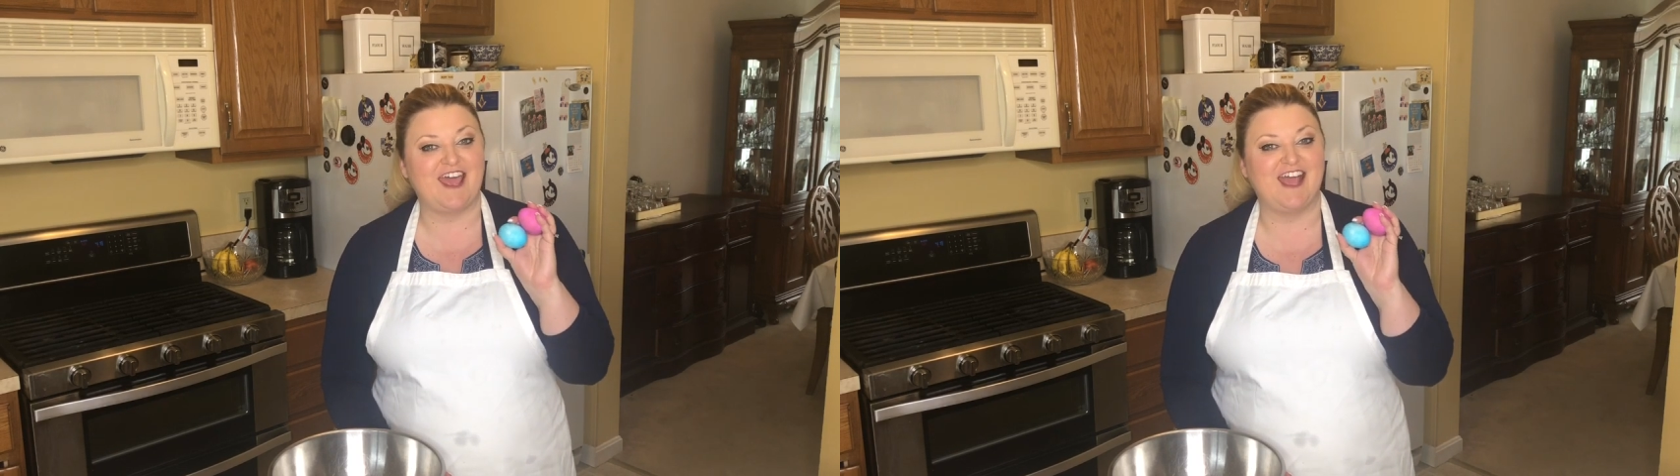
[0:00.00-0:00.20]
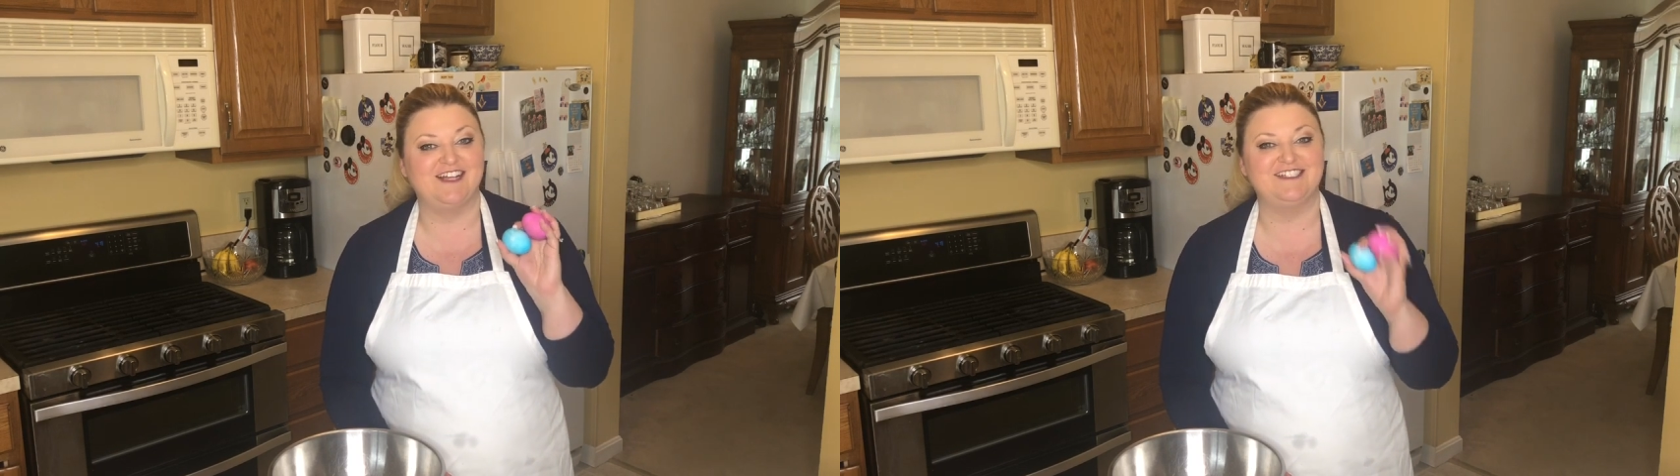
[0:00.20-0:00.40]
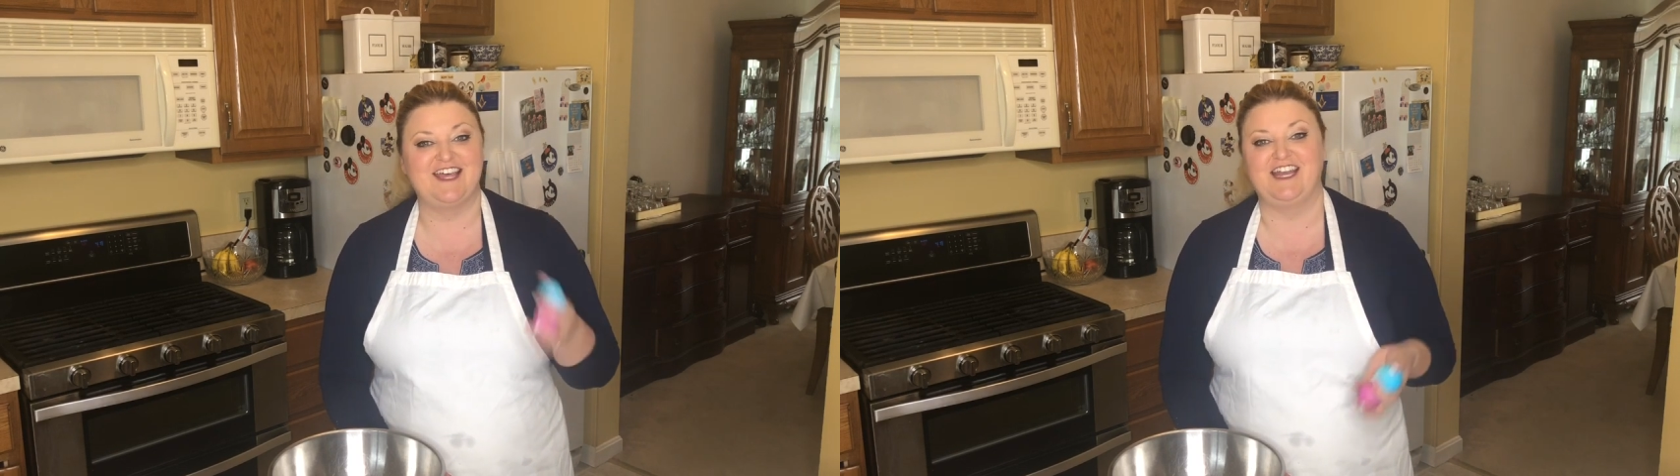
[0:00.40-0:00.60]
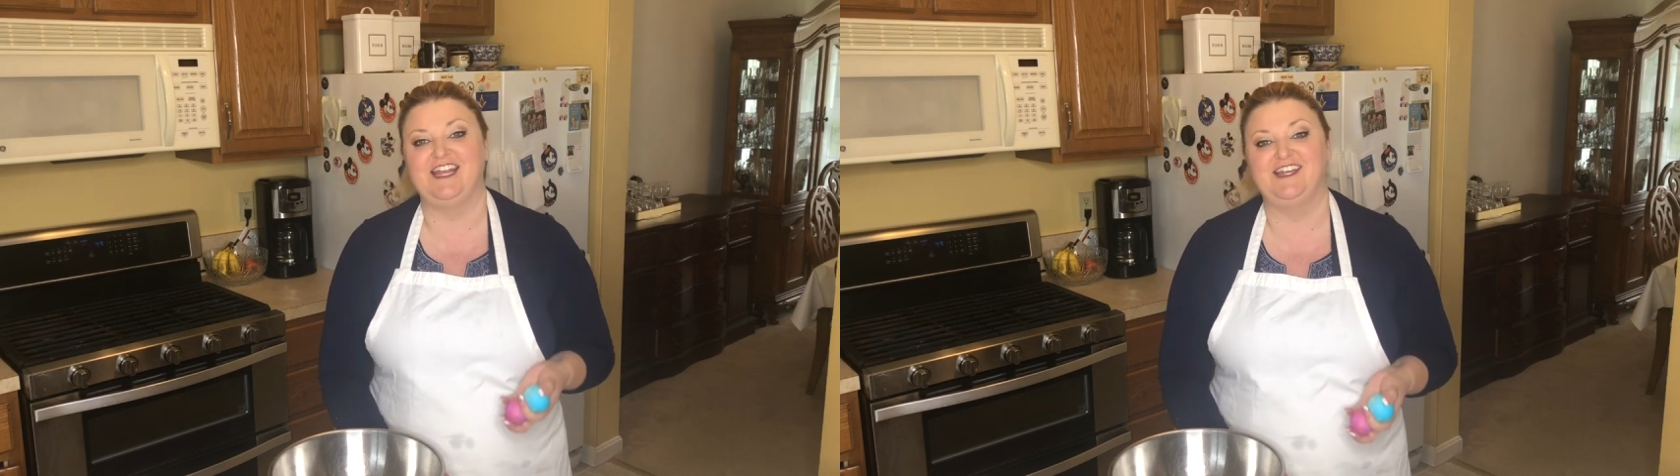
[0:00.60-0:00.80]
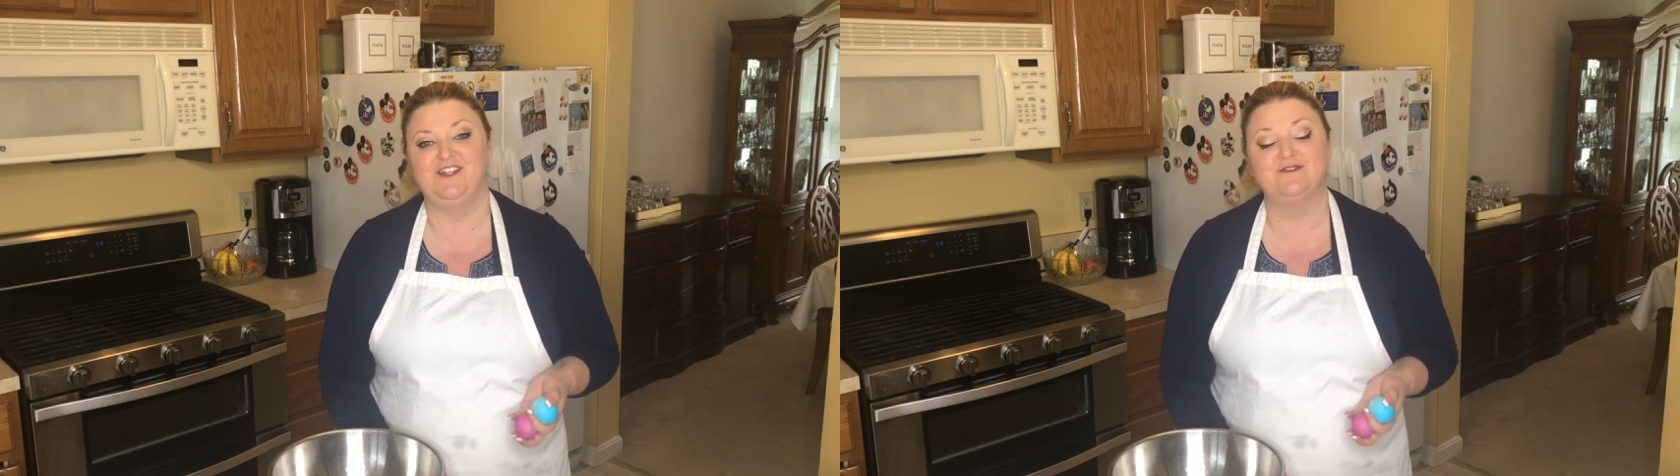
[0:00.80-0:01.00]
eggs that
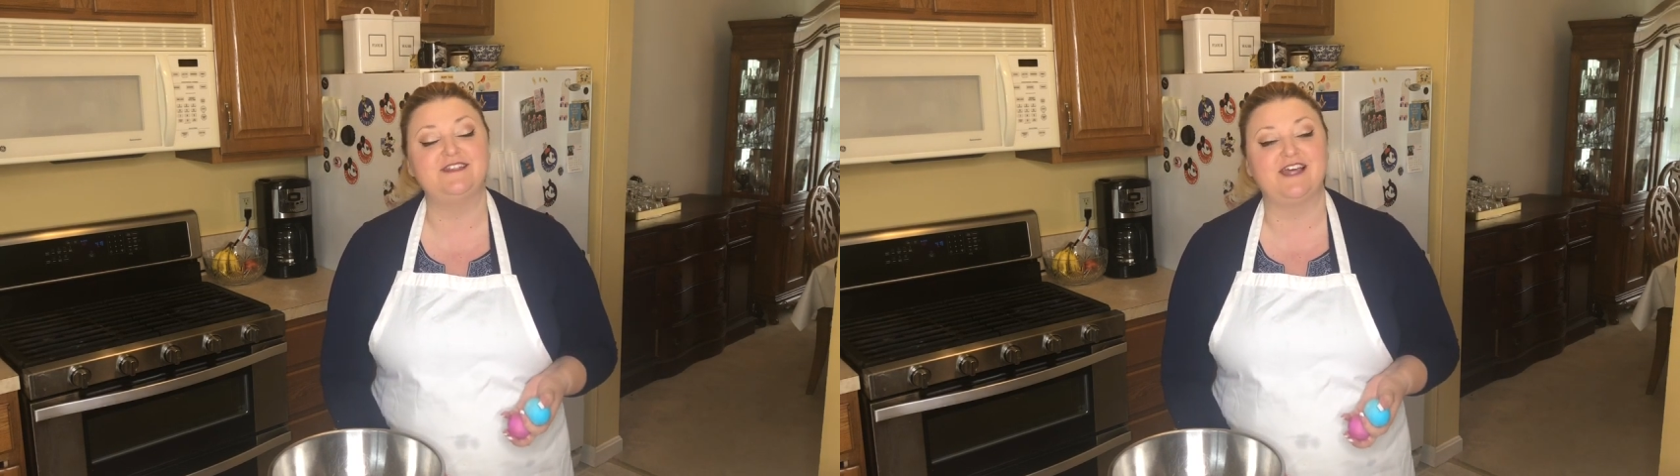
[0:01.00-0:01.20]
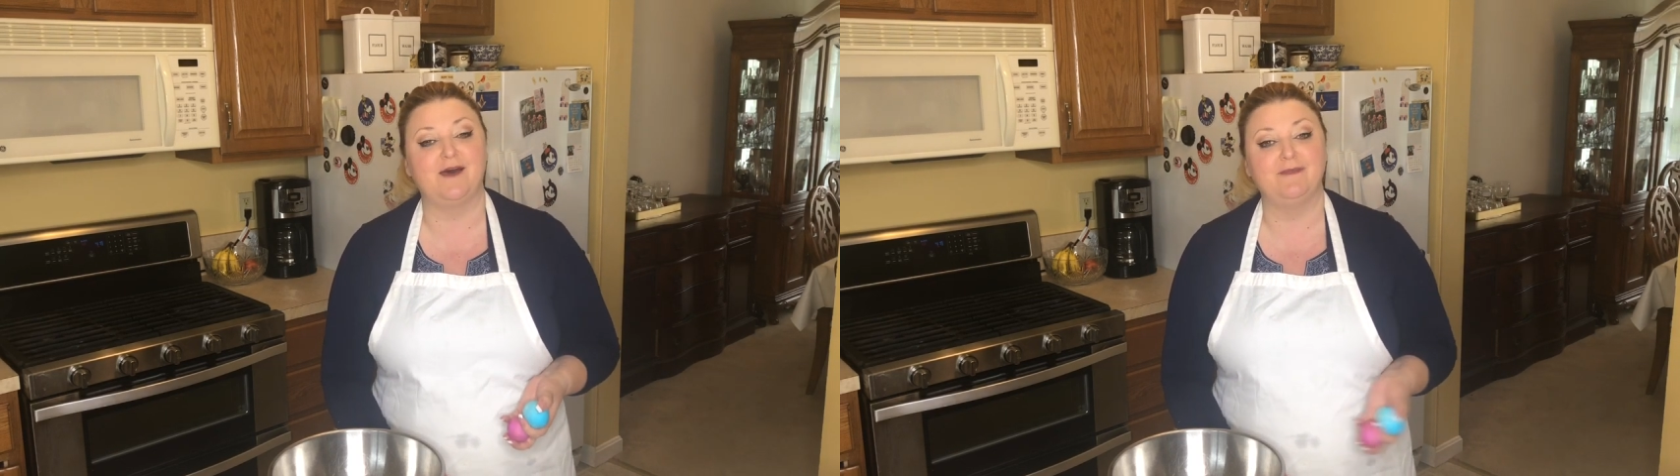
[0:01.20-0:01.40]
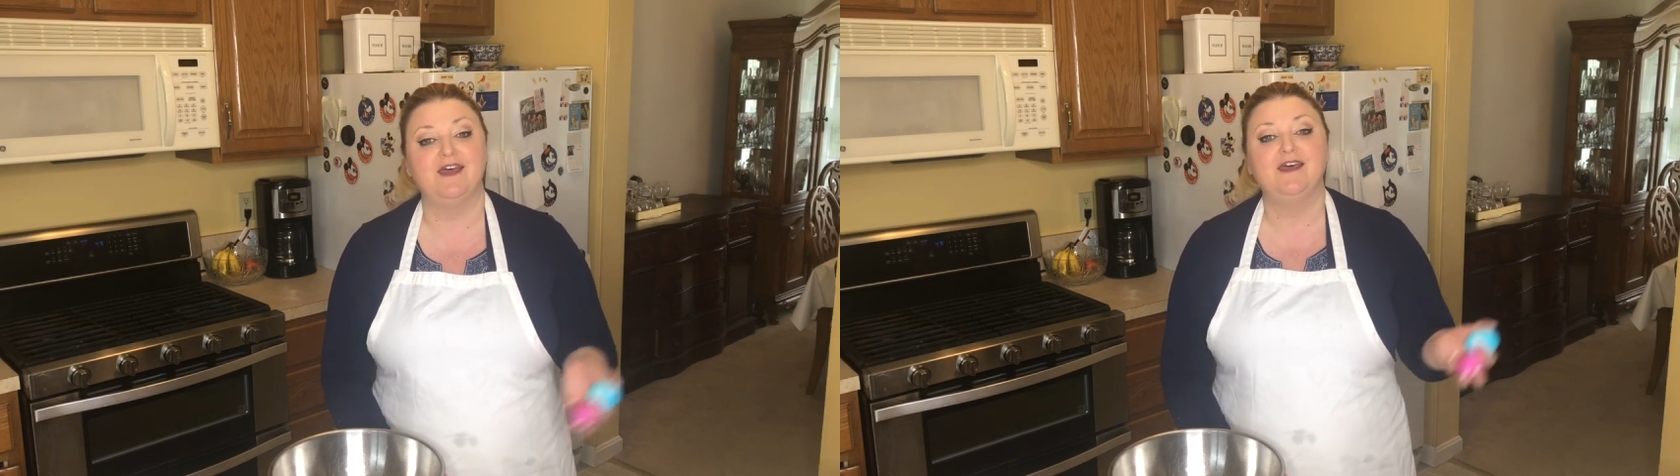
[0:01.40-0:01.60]
need used up.